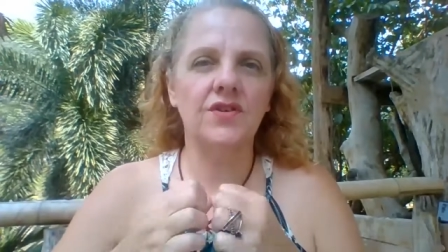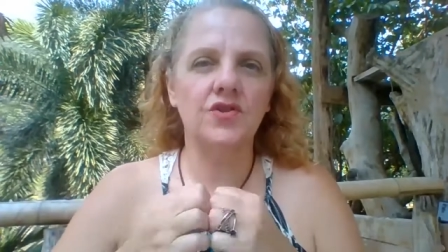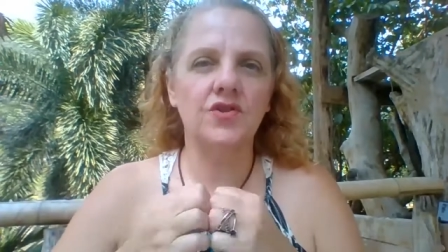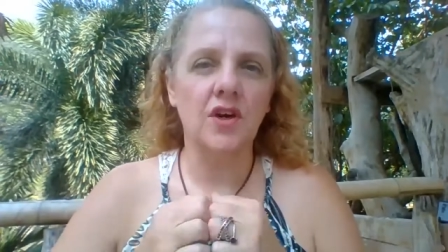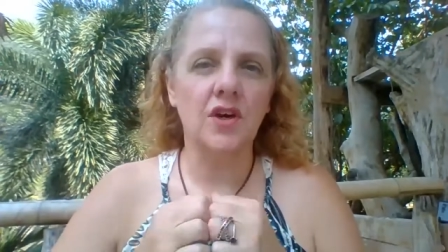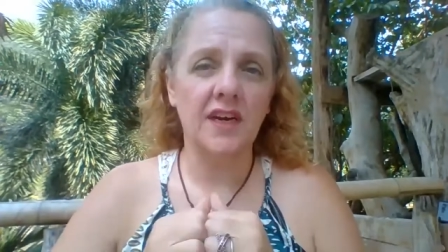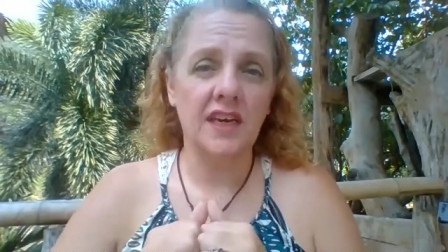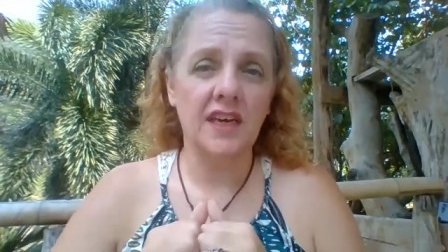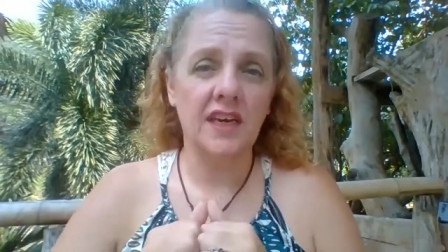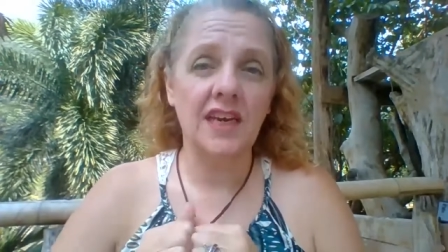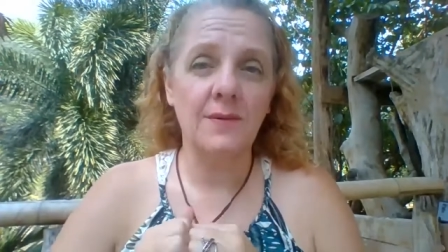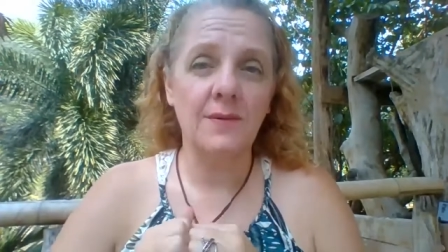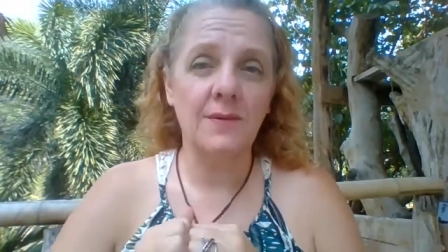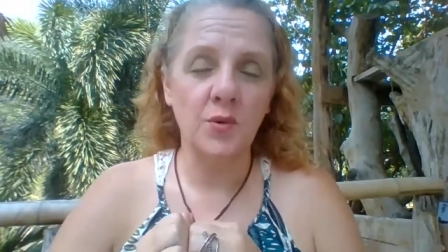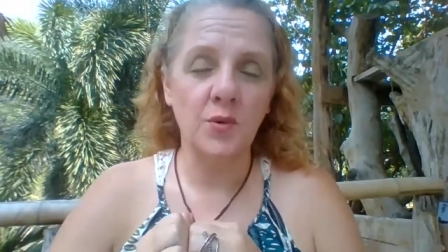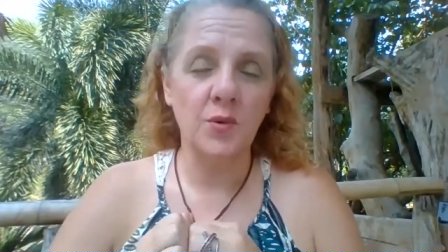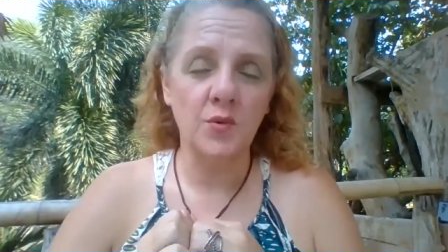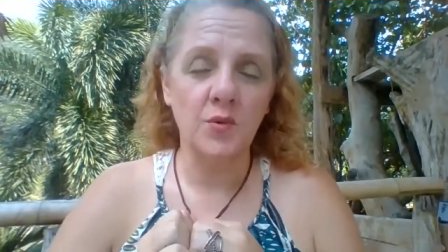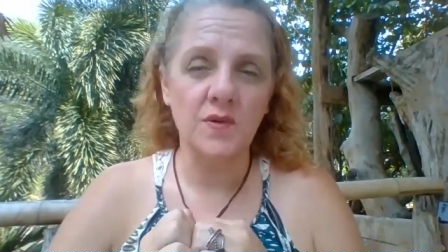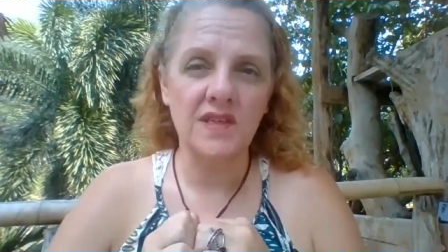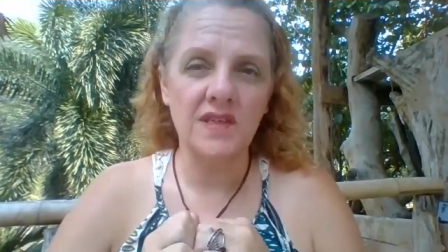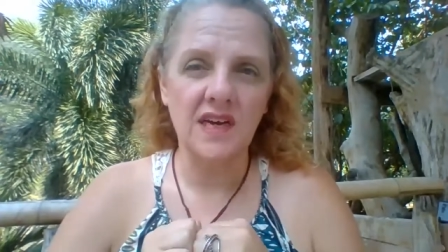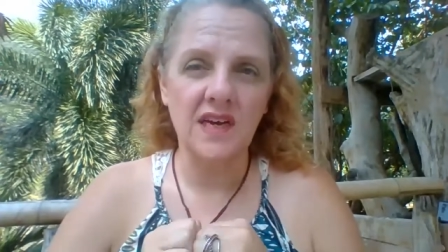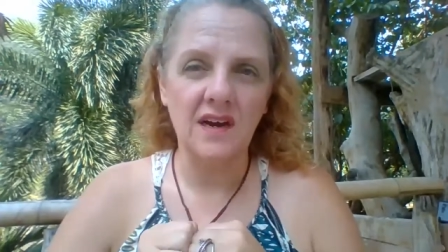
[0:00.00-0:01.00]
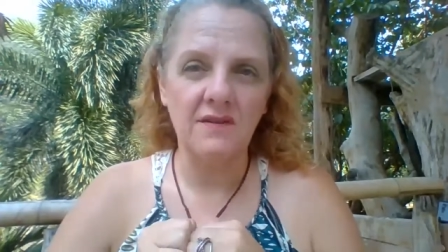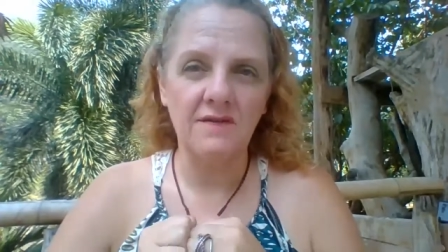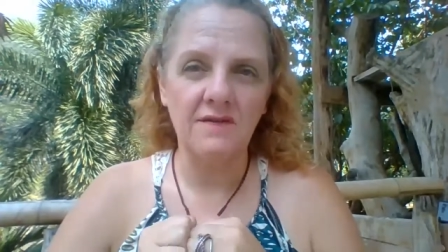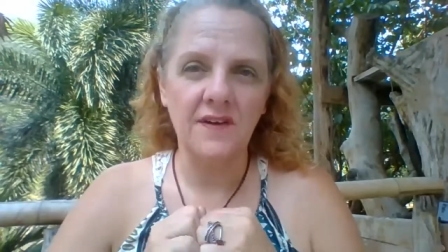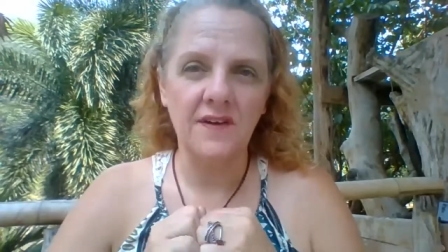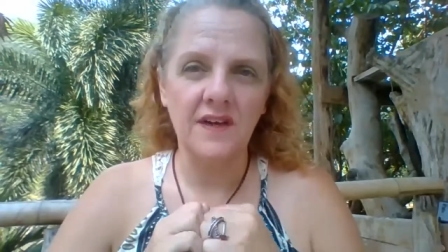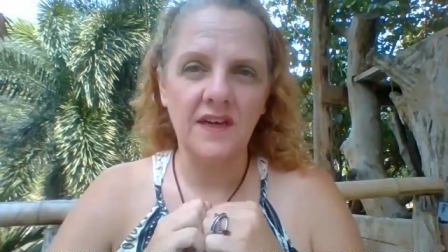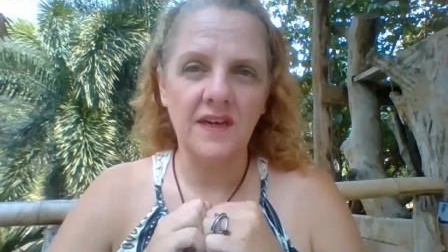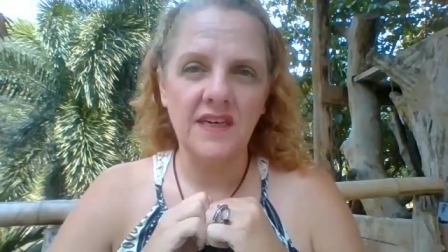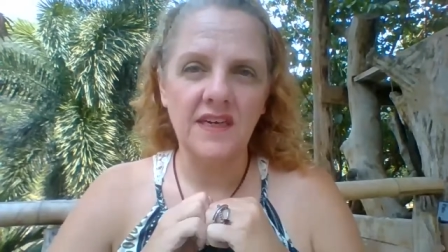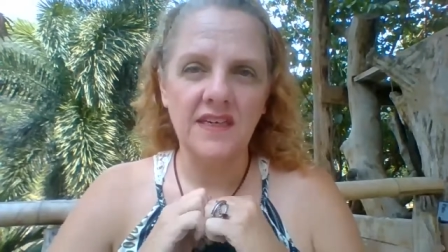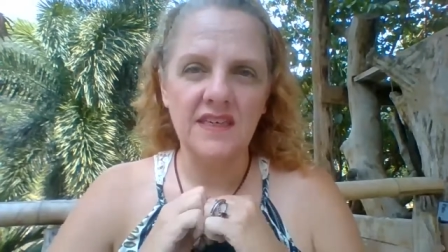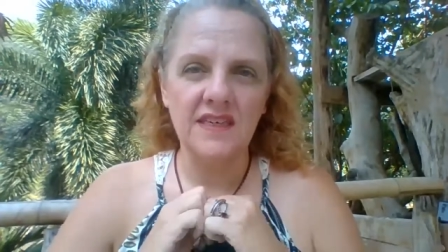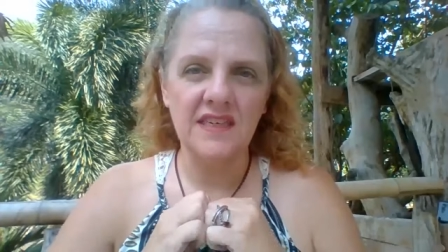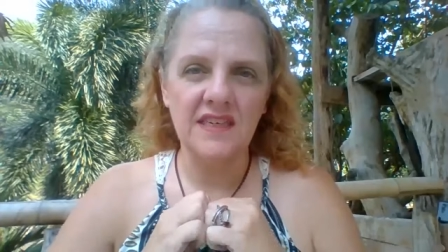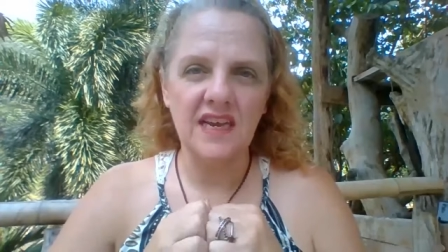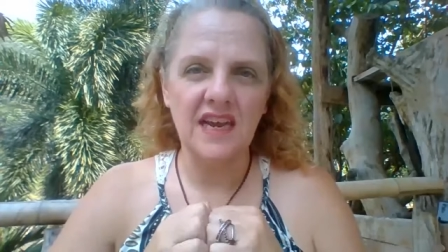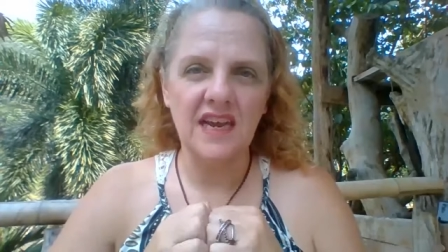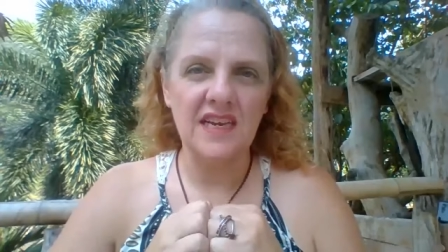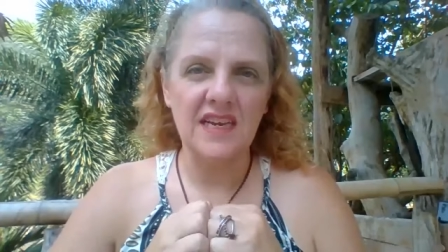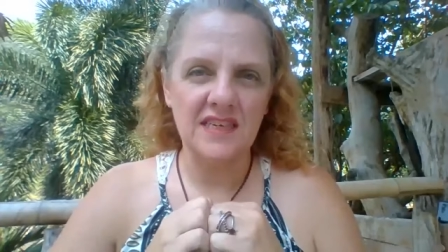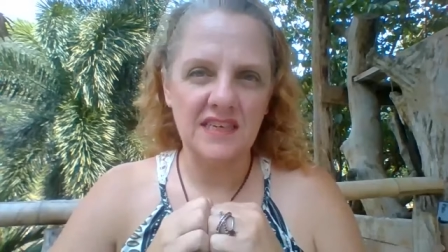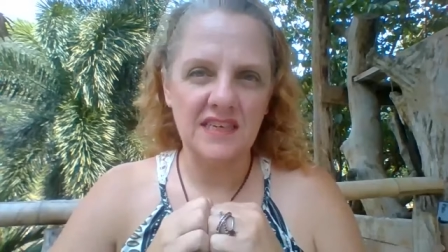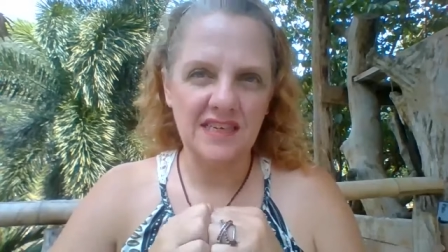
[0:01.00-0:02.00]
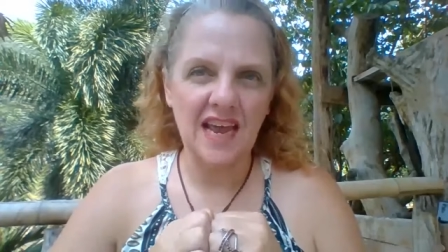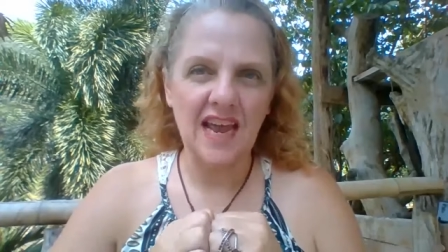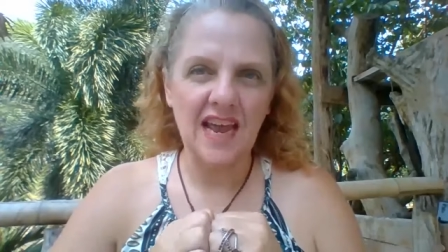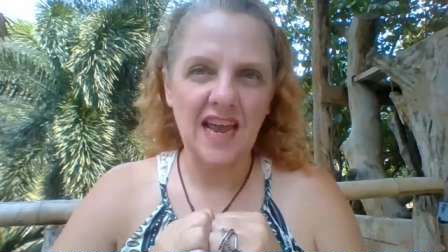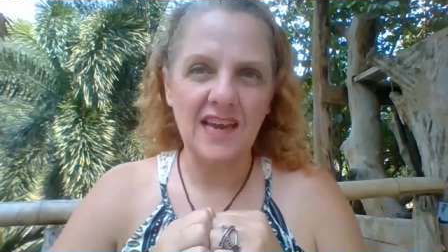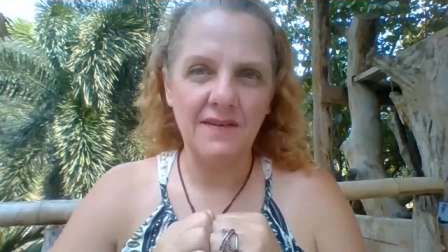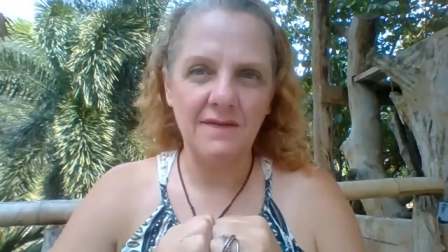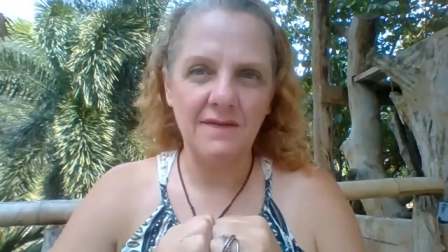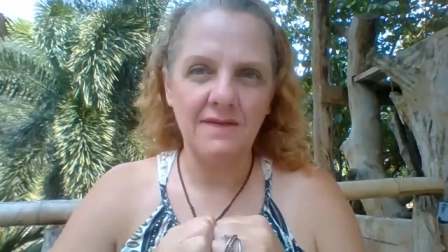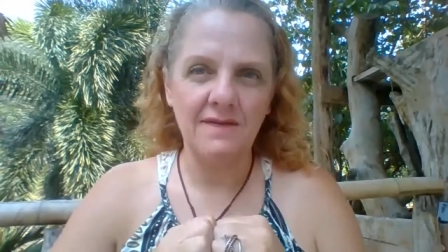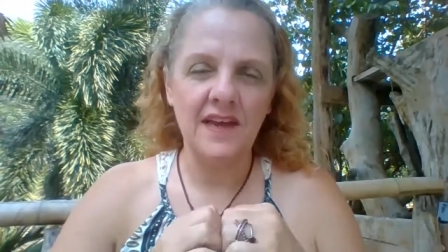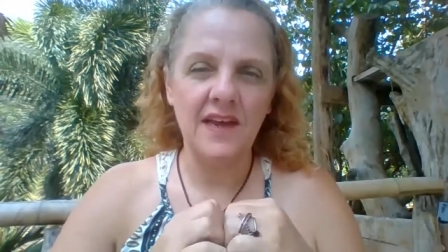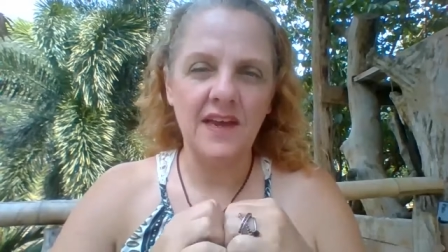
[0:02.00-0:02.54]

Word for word: trying to keep yourself safe.